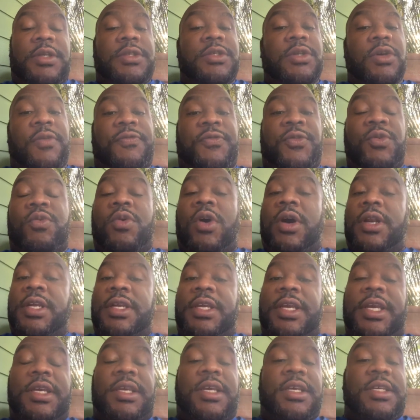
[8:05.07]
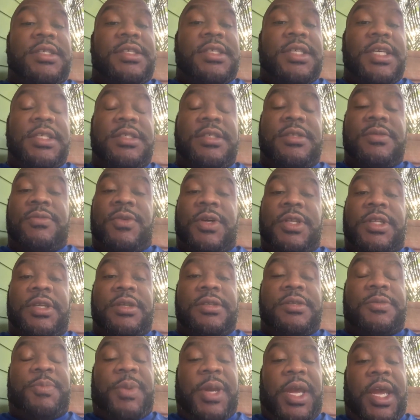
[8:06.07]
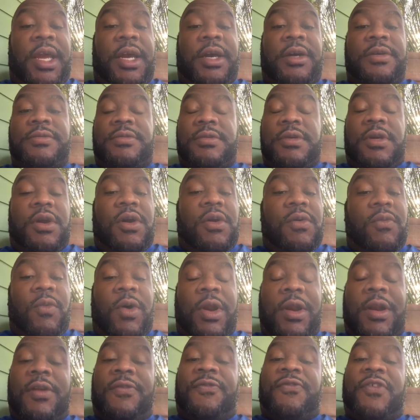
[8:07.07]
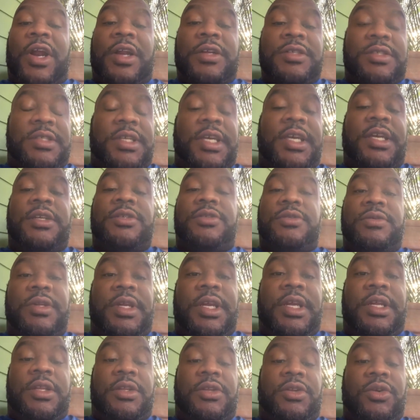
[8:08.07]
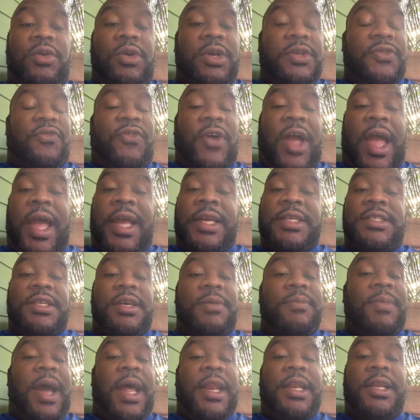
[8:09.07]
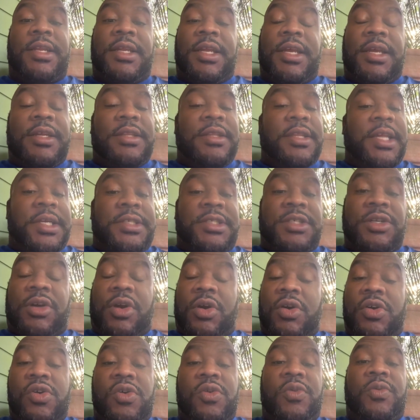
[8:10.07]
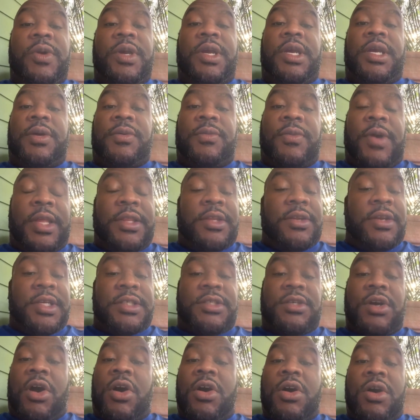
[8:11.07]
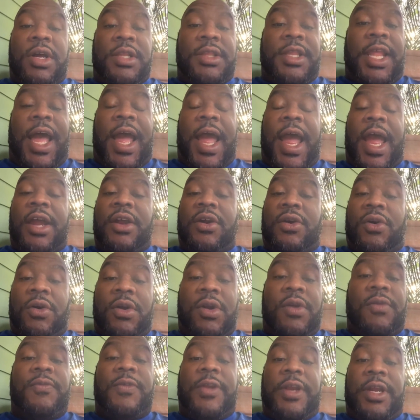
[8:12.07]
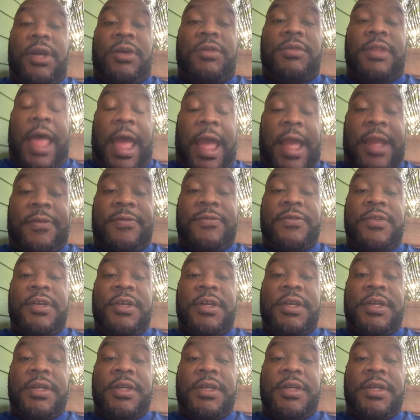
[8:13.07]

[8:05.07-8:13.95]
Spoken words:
So if you want to get consistent with your spells, one of the first things you need to do is find somebody that you're cool with, whether it's online or in real life.